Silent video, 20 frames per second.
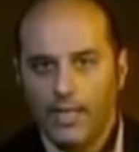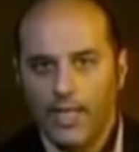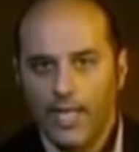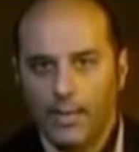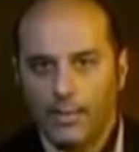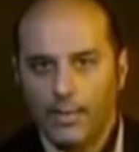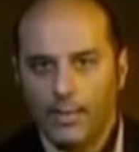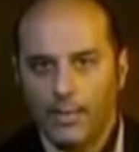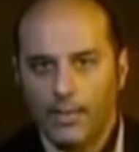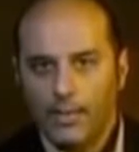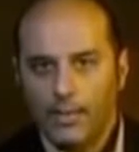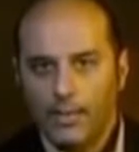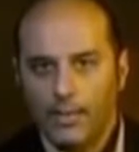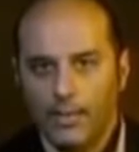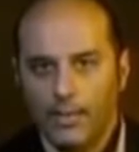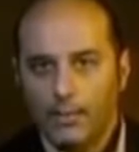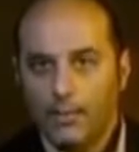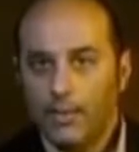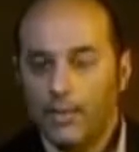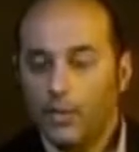inhabit,
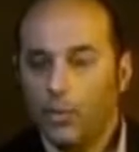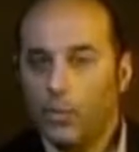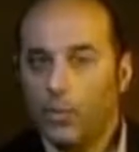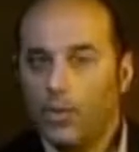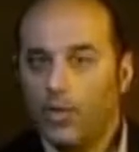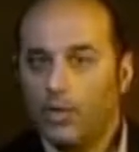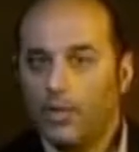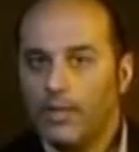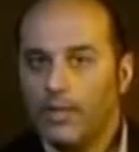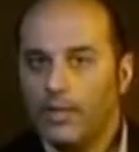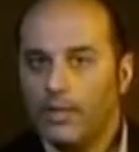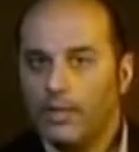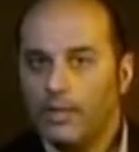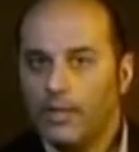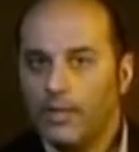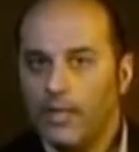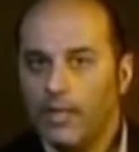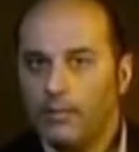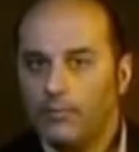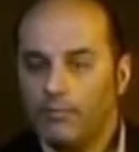but the world that is to
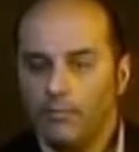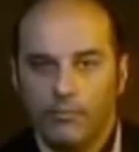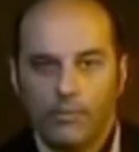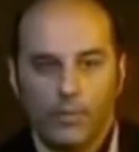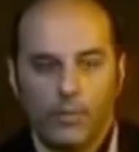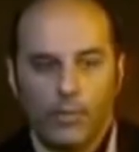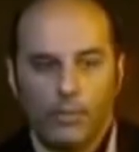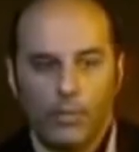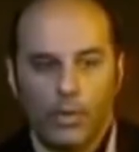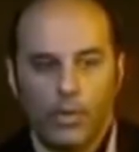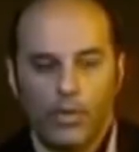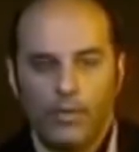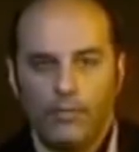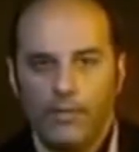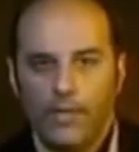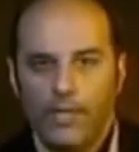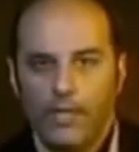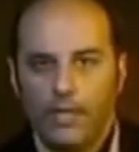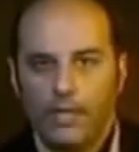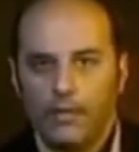come, from the Book of
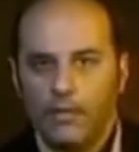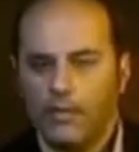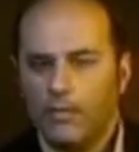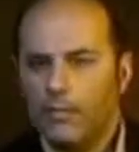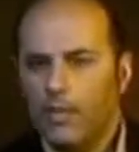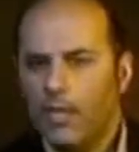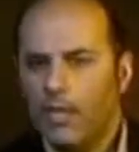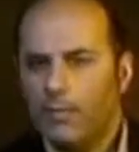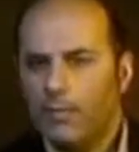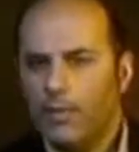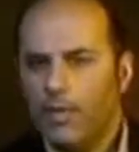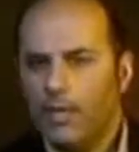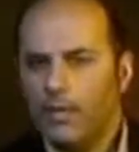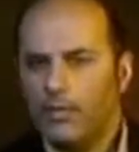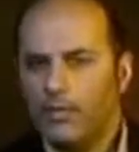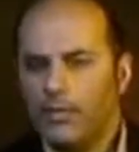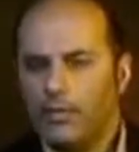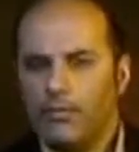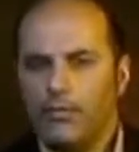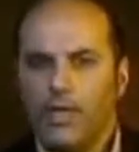Enoch to the
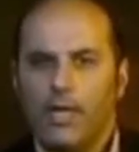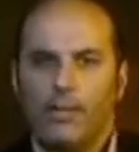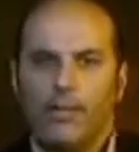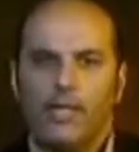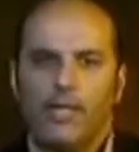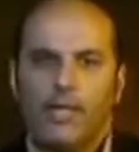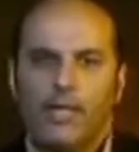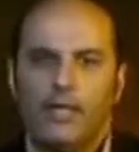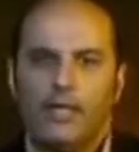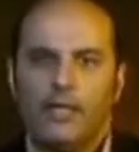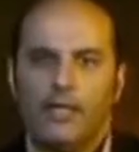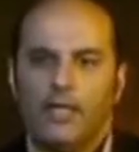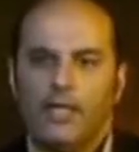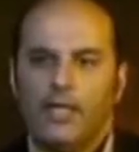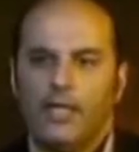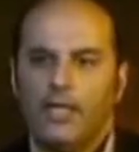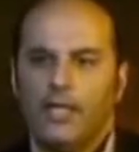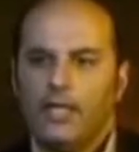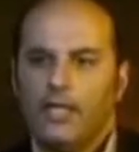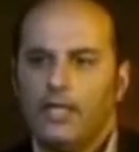Mahabharata, the Ramayana,
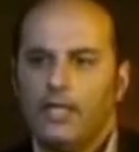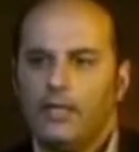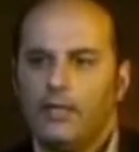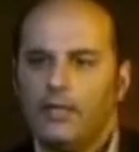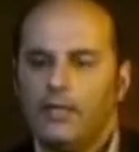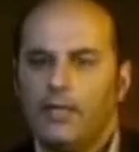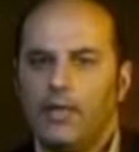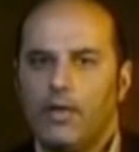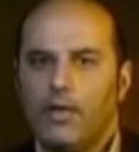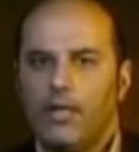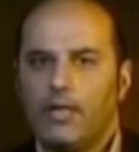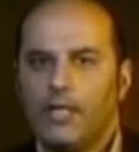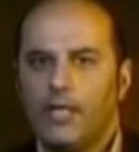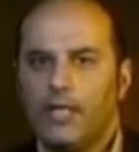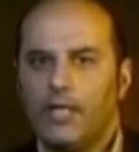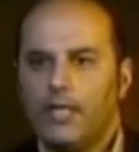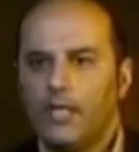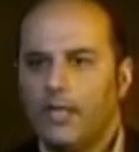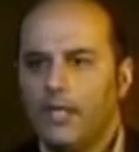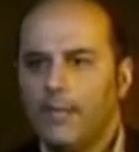the
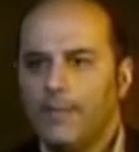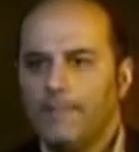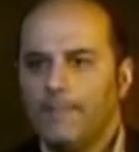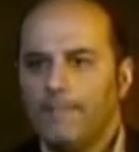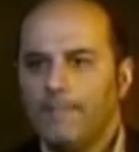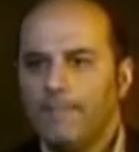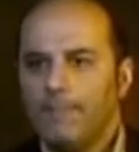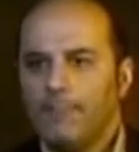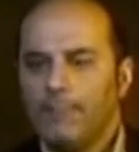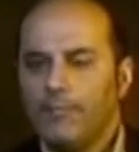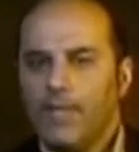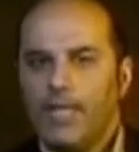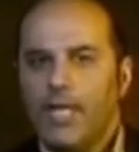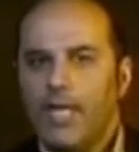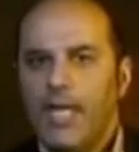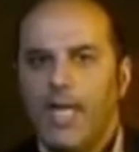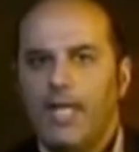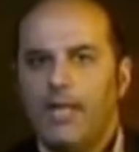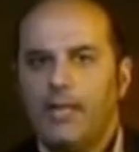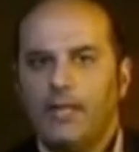skaldic
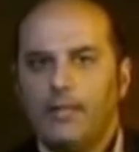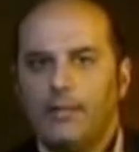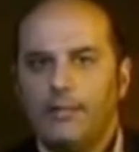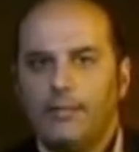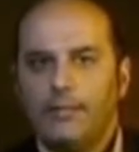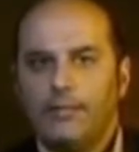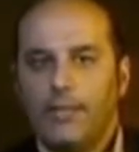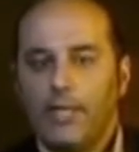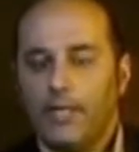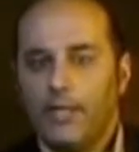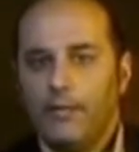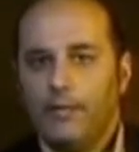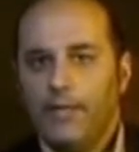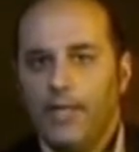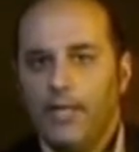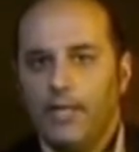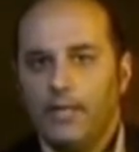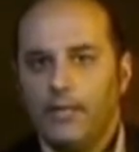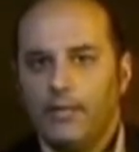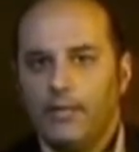Edda, and the
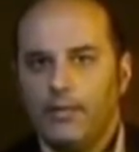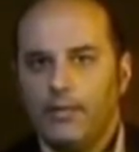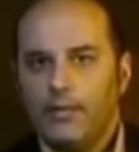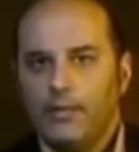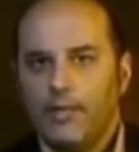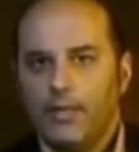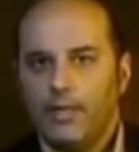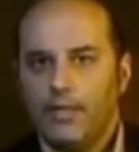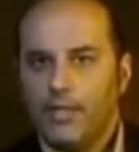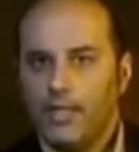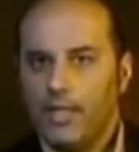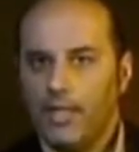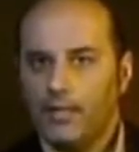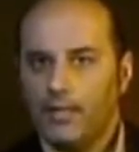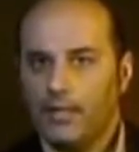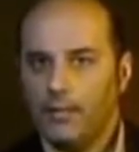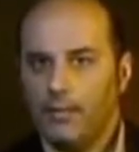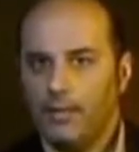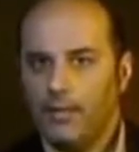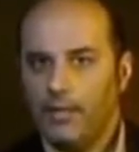Vedas and the
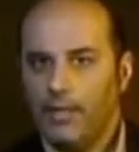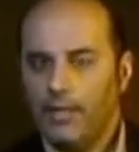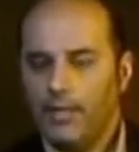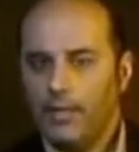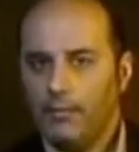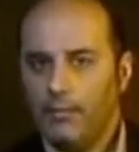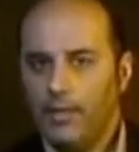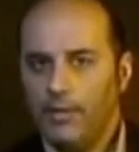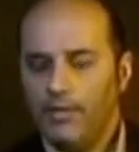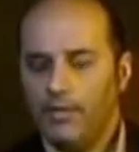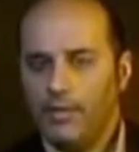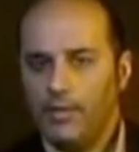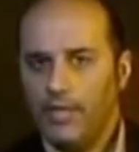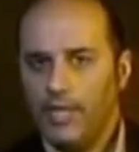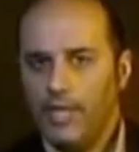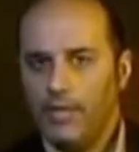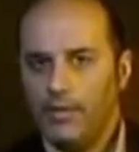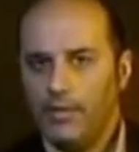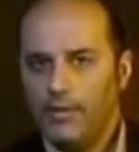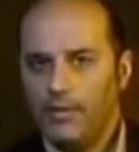Celtic myths and
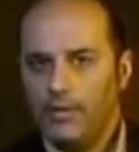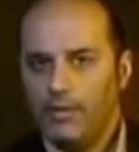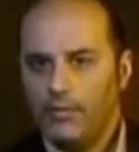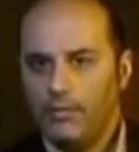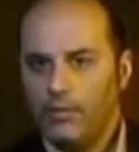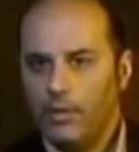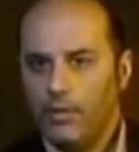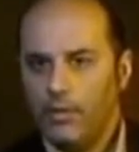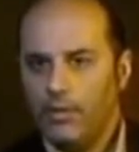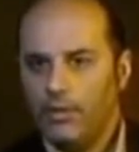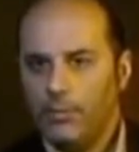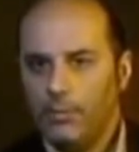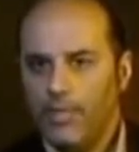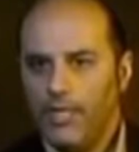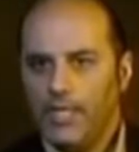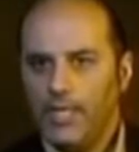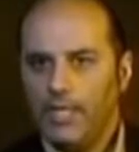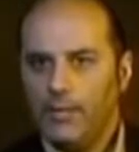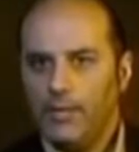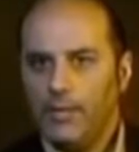legends, all
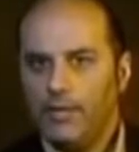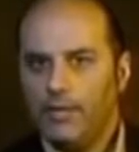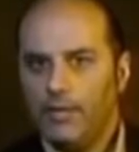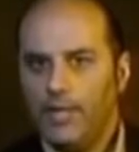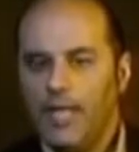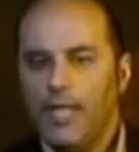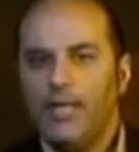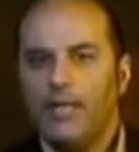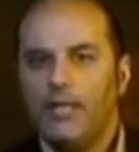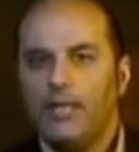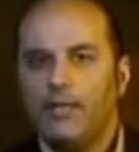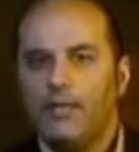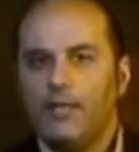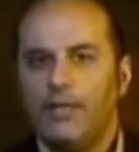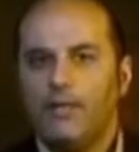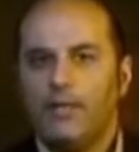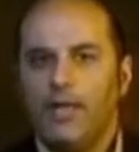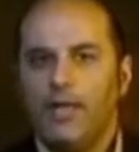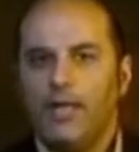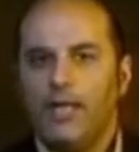speaking about the end of the
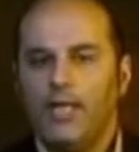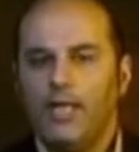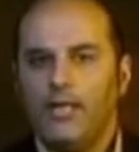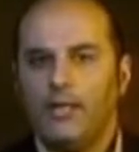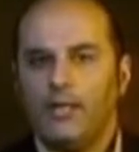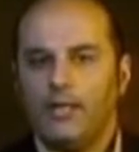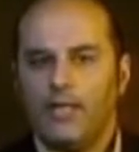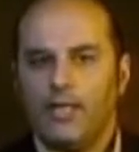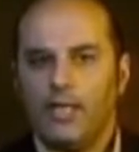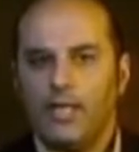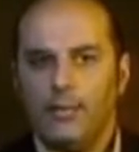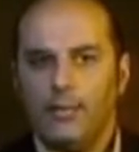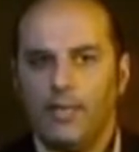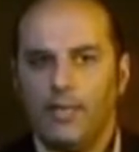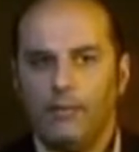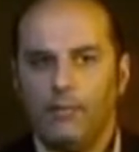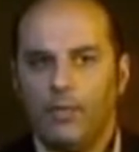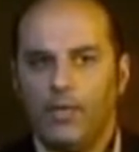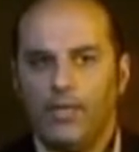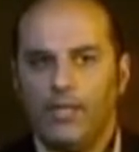divine age and the coming
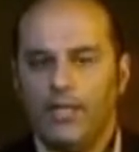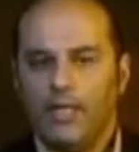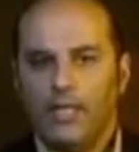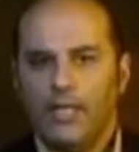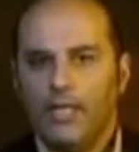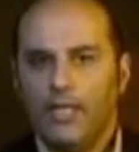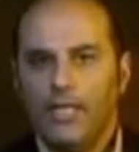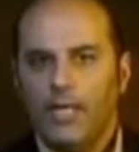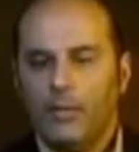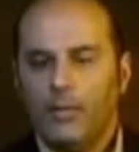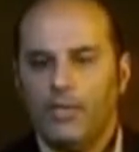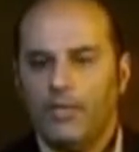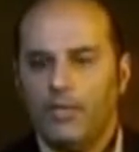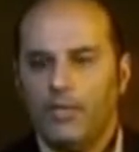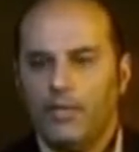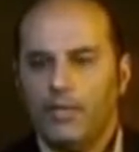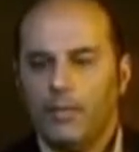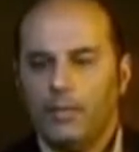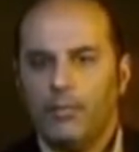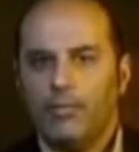of one in
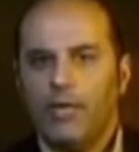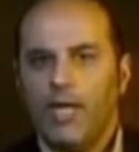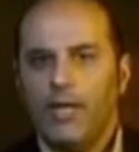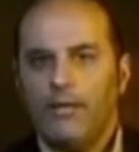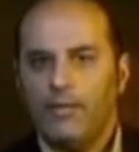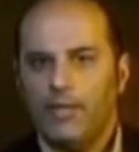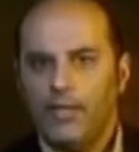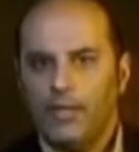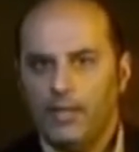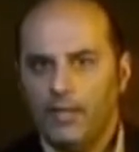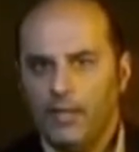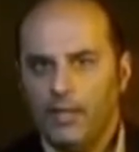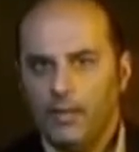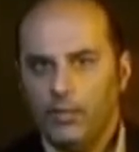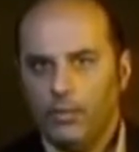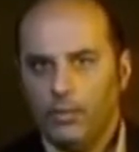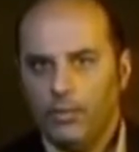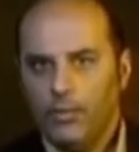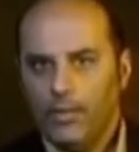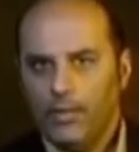which depravity
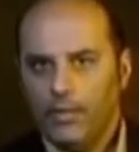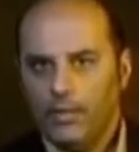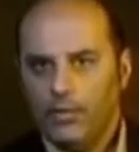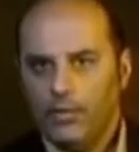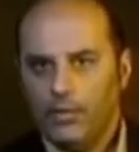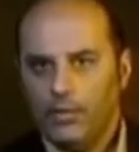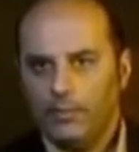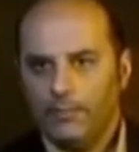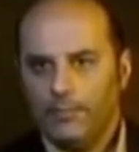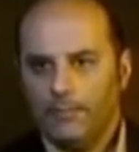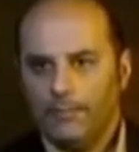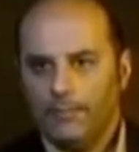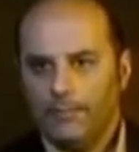will be the norm.